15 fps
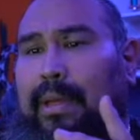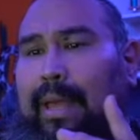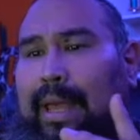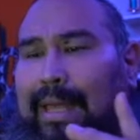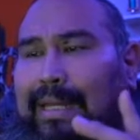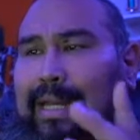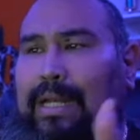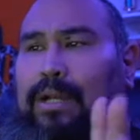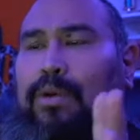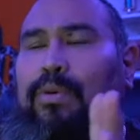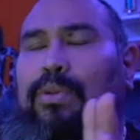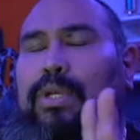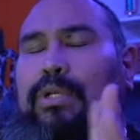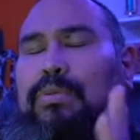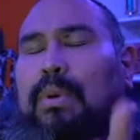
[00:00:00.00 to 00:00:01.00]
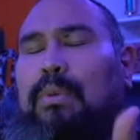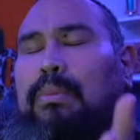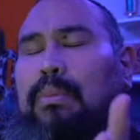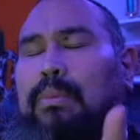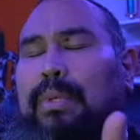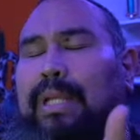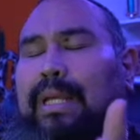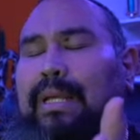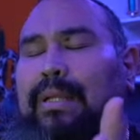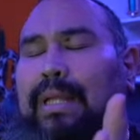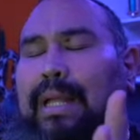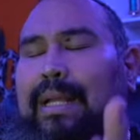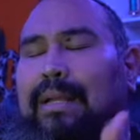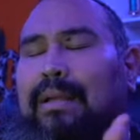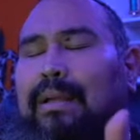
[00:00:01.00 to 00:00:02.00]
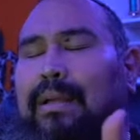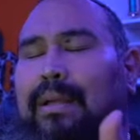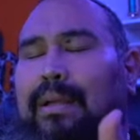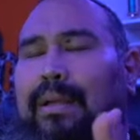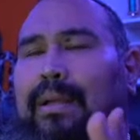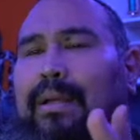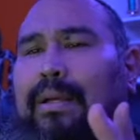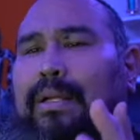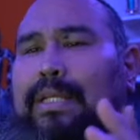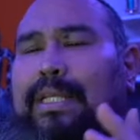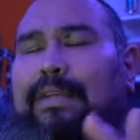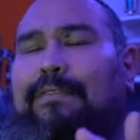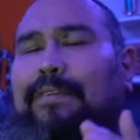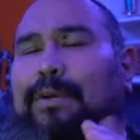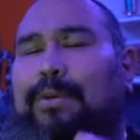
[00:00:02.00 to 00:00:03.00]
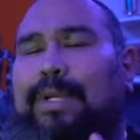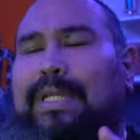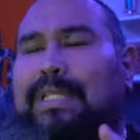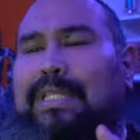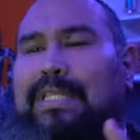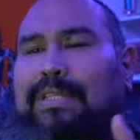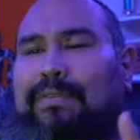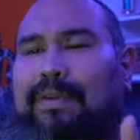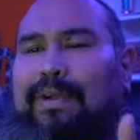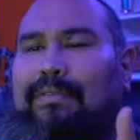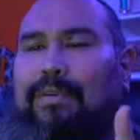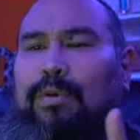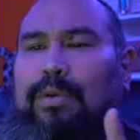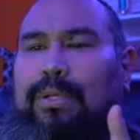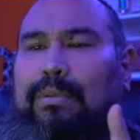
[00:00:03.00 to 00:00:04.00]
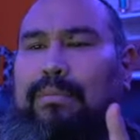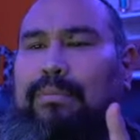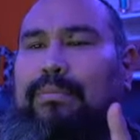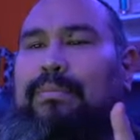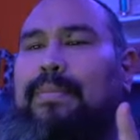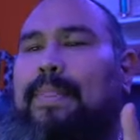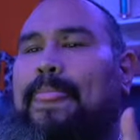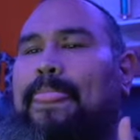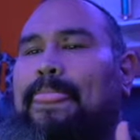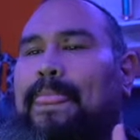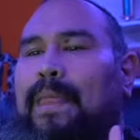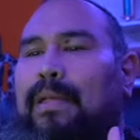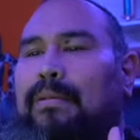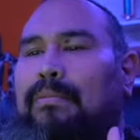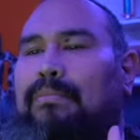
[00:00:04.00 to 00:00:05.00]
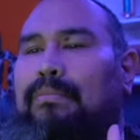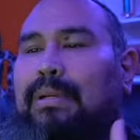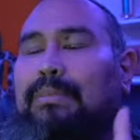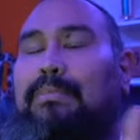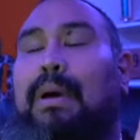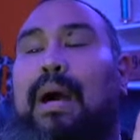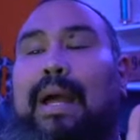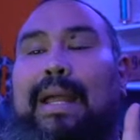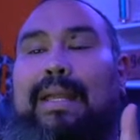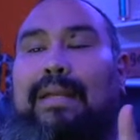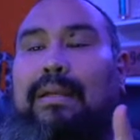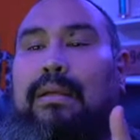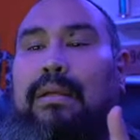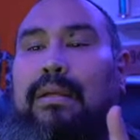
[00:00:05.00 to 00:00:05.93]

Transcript: And I know there's probably like different reasons for everyone. But mine